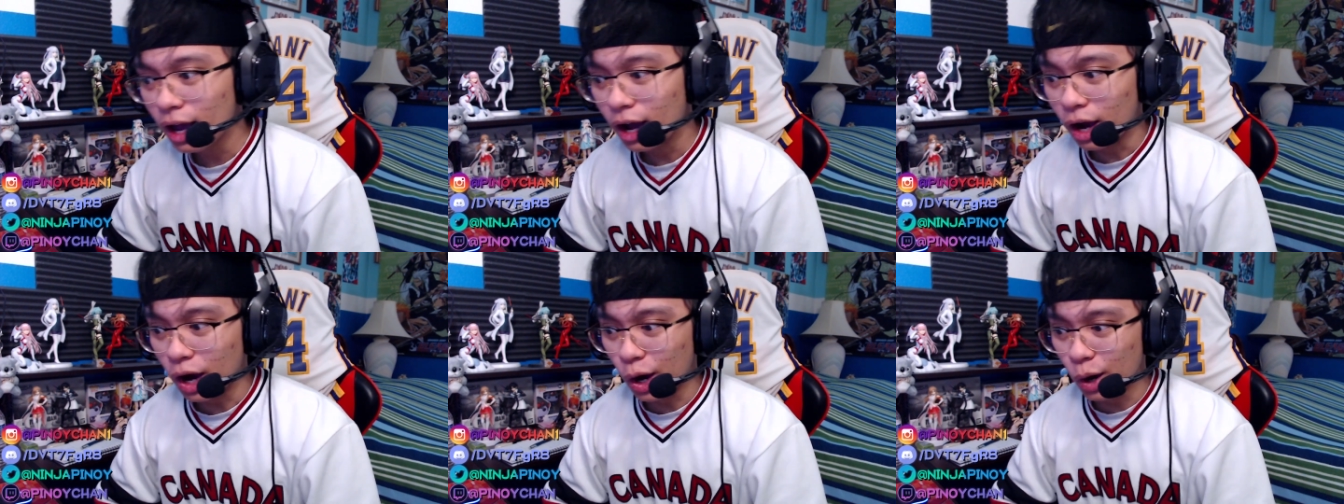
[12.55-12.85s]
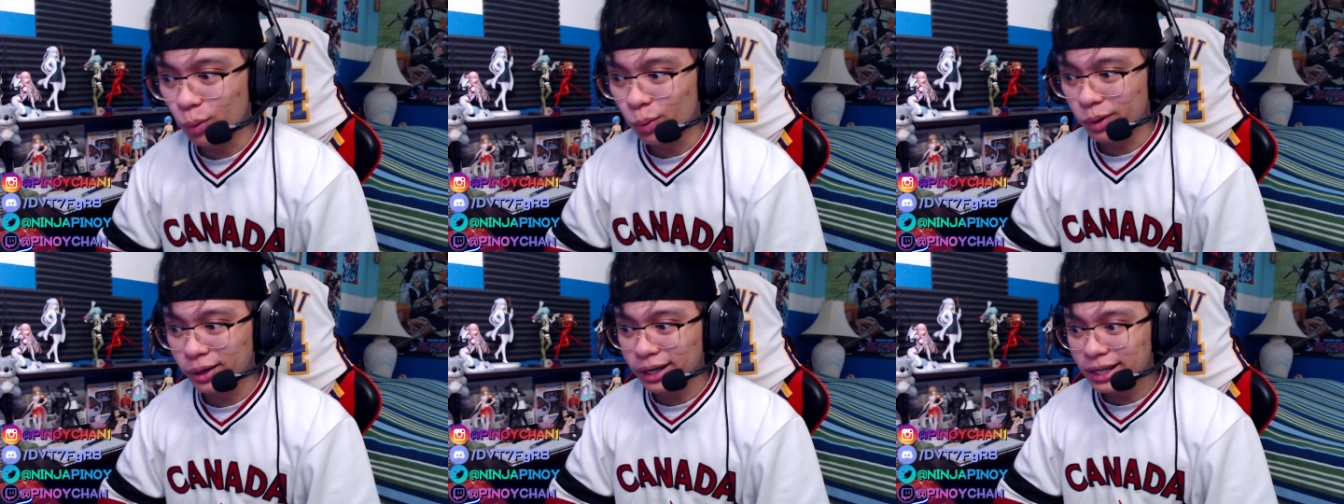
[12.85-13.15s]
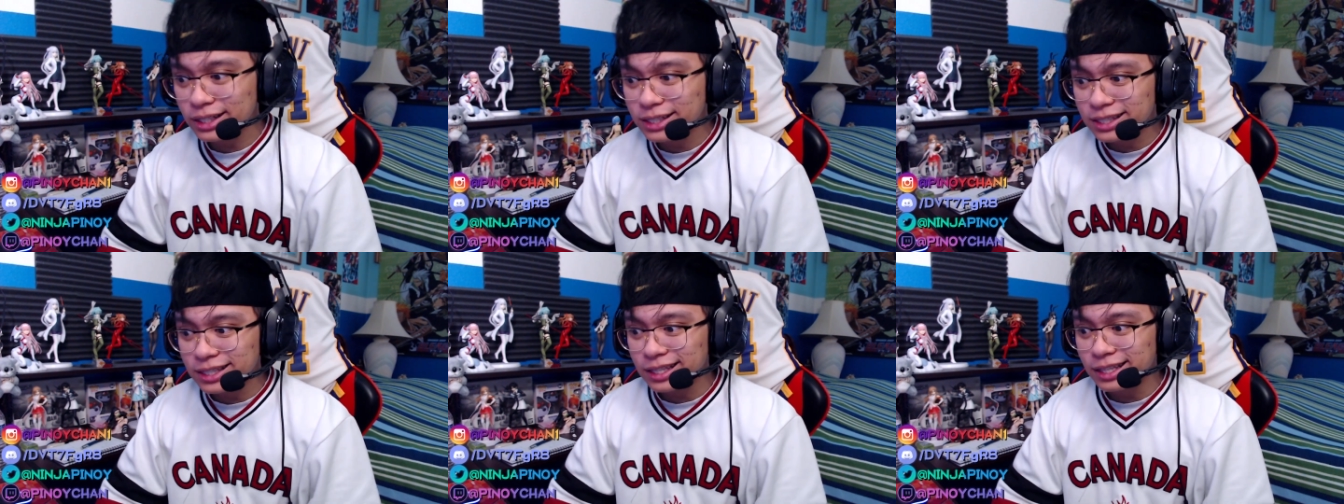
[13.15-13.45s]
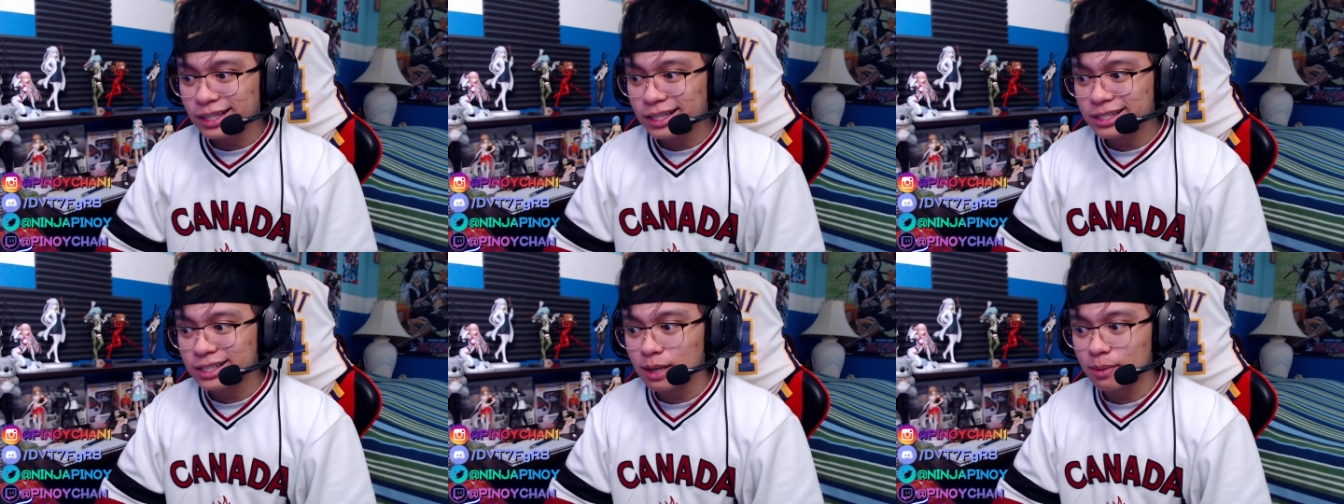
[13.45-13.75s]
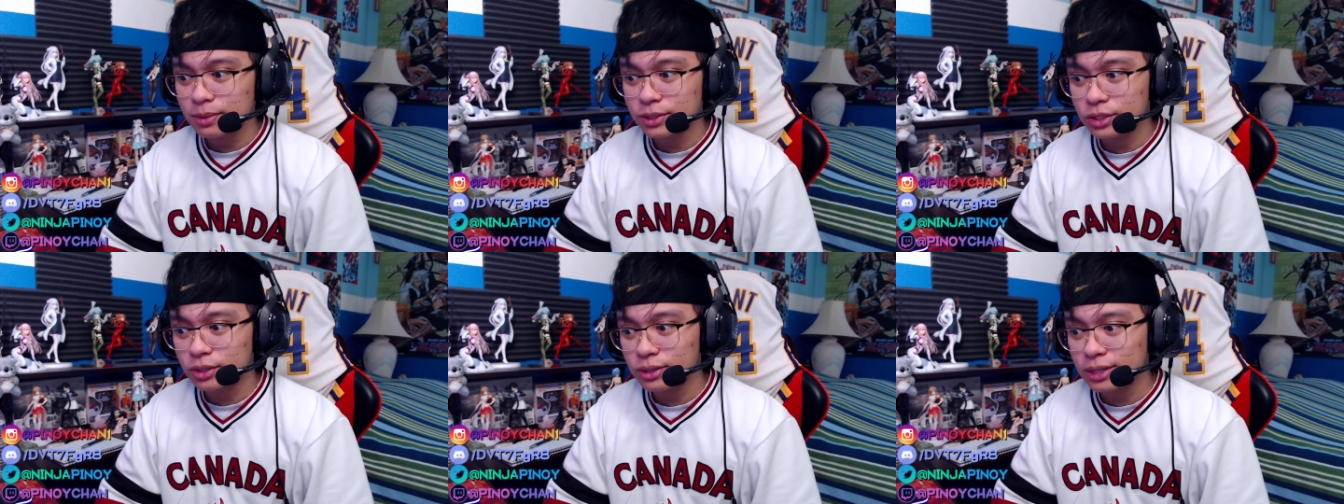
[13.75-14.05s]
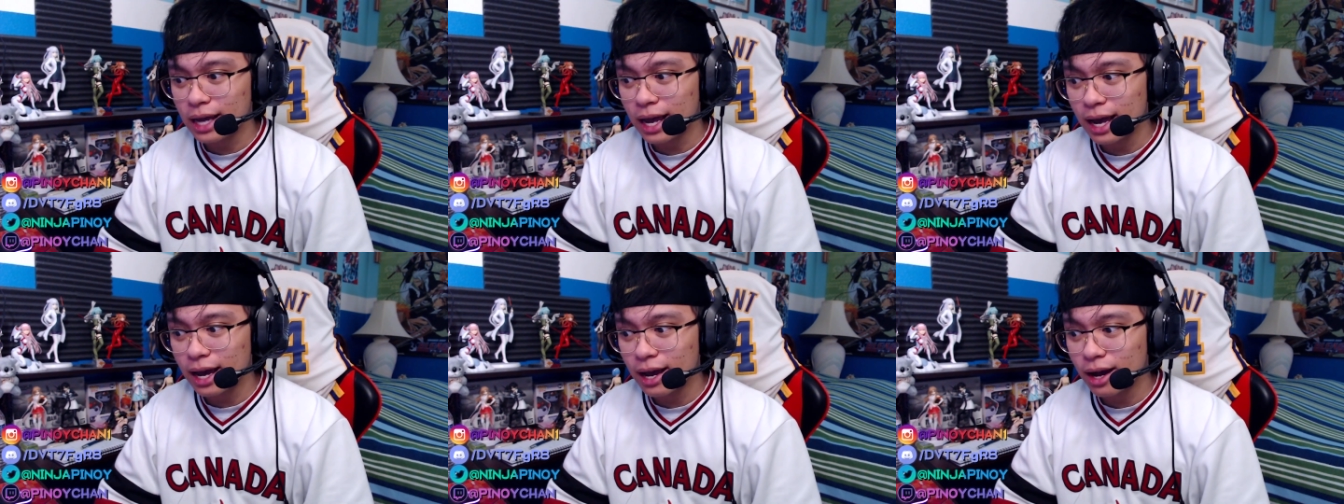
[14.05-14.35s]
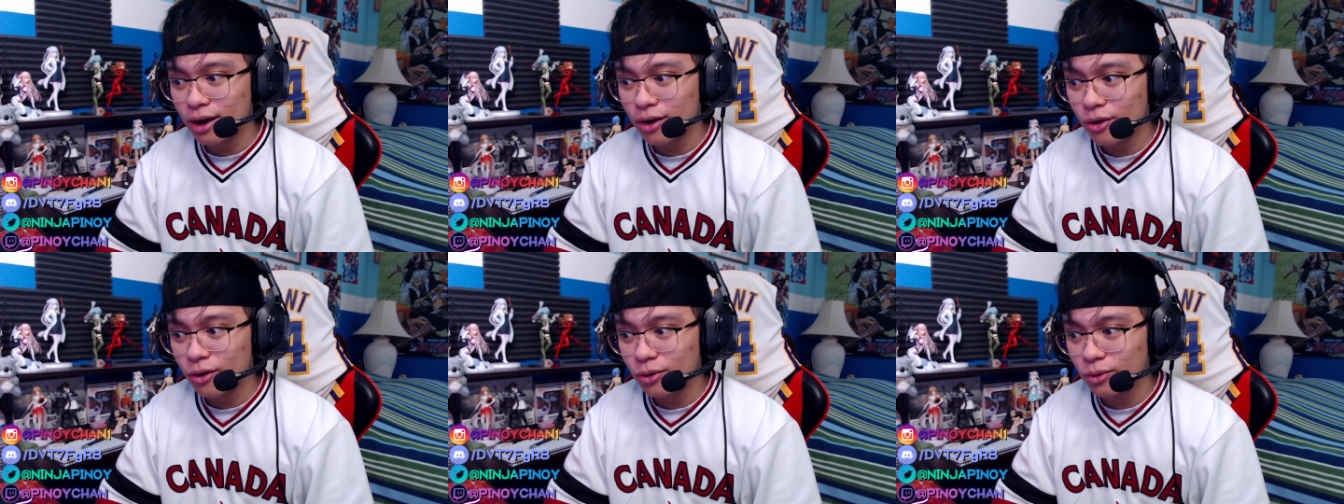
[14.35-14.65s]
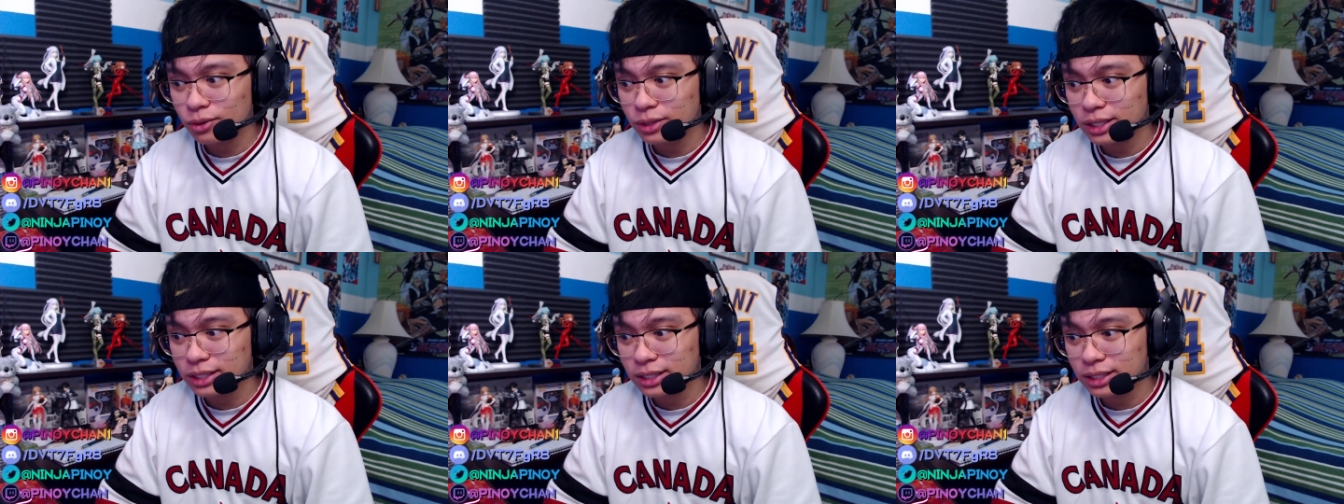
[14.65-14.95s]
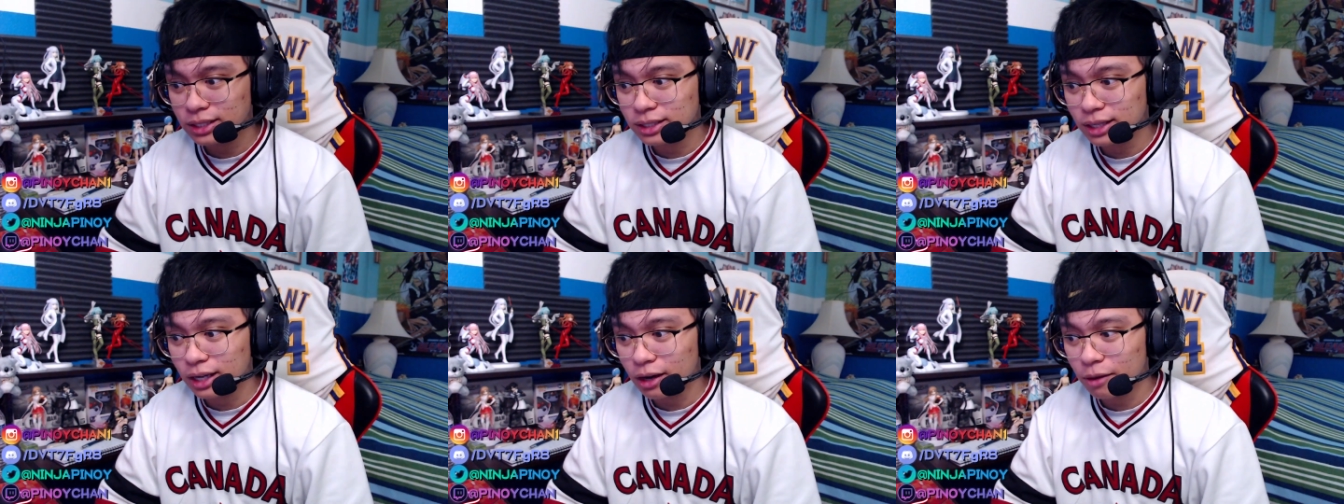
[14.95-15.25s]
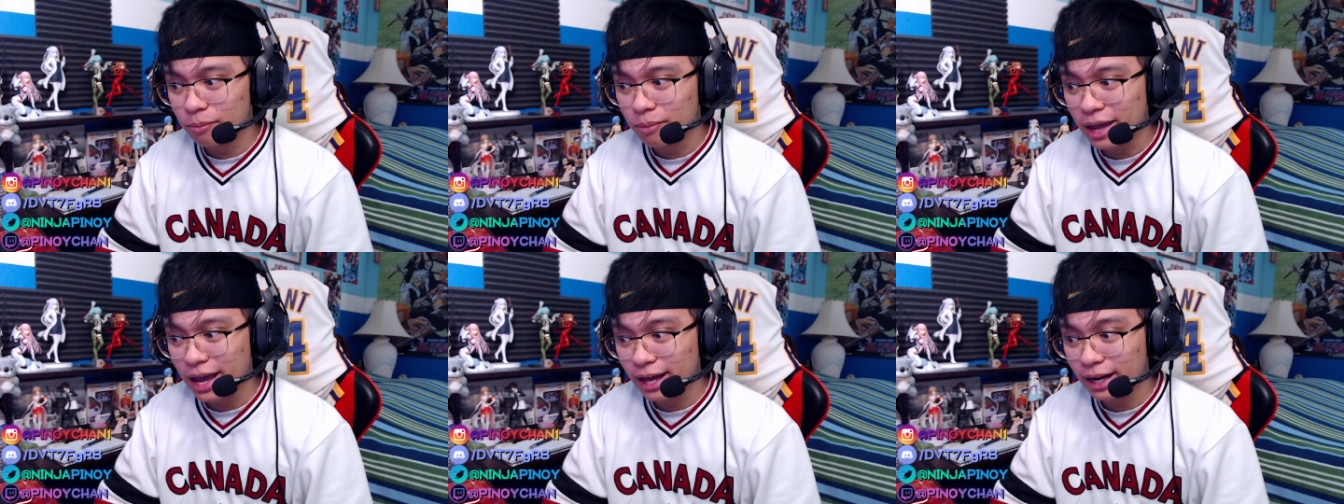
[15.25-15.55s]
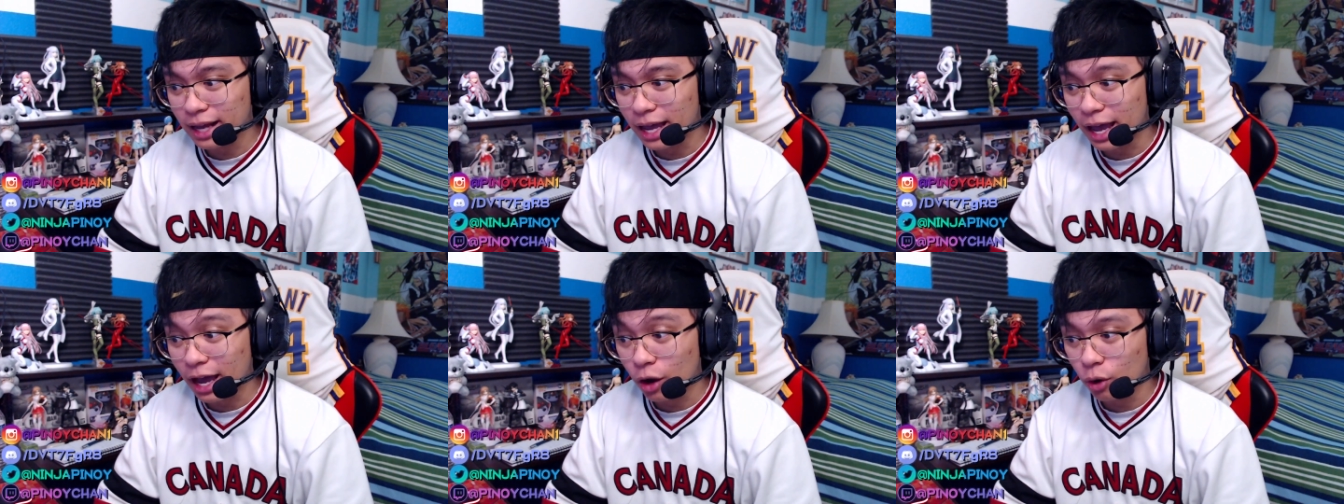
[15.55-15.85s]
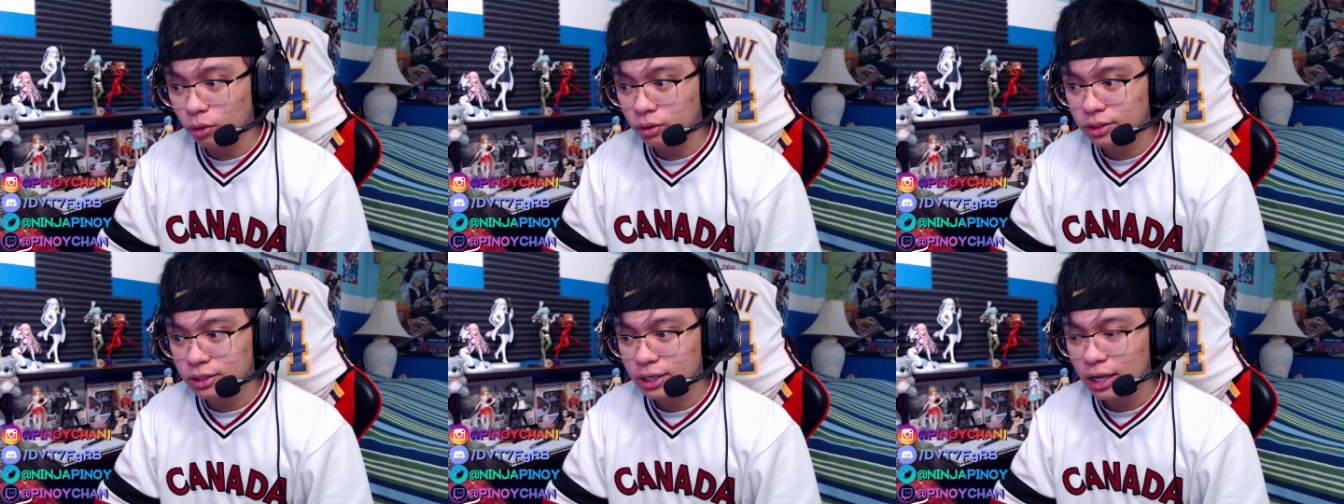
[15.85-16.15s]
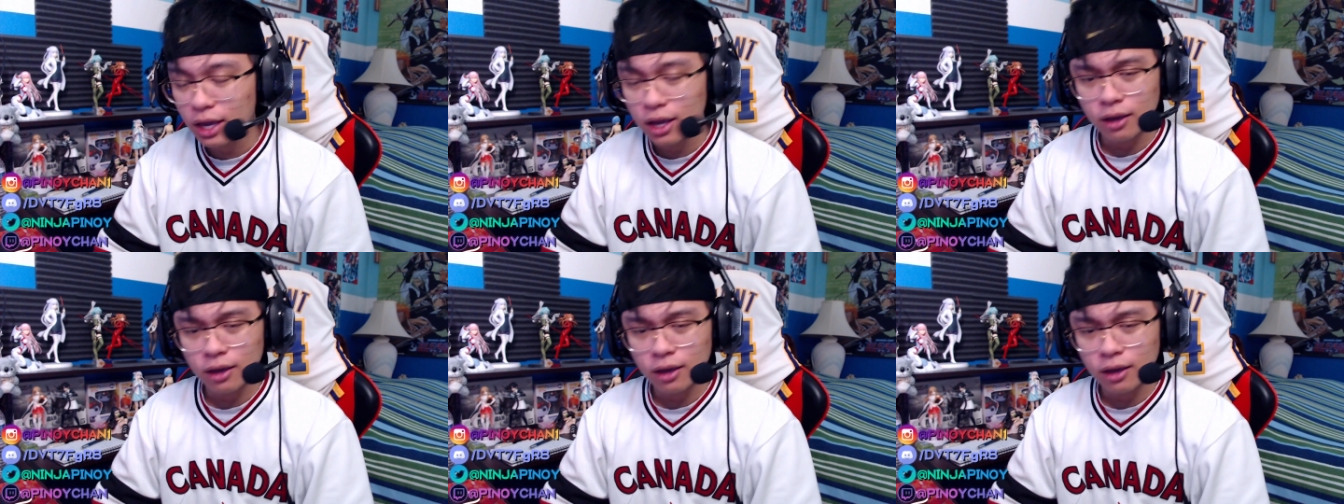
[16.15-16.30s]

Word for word: Um, we're gonna see this episode how this is gonna pan out